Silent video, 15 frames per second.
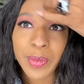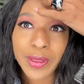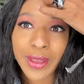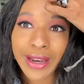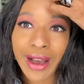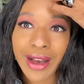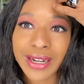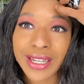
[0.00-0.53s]
and
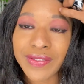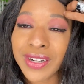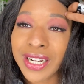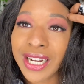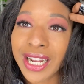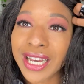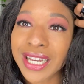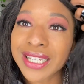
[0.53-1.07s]
like uneven
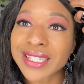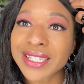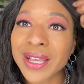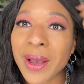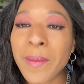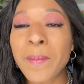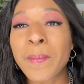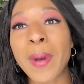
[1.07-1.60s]
it is.
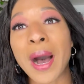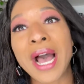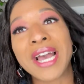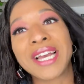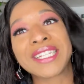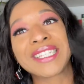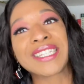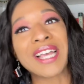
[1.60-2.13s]

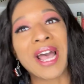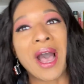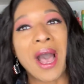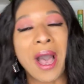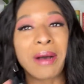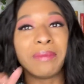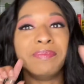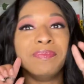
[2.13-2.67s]
But
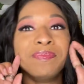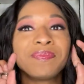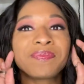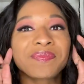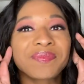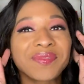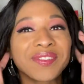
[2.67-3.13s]
um,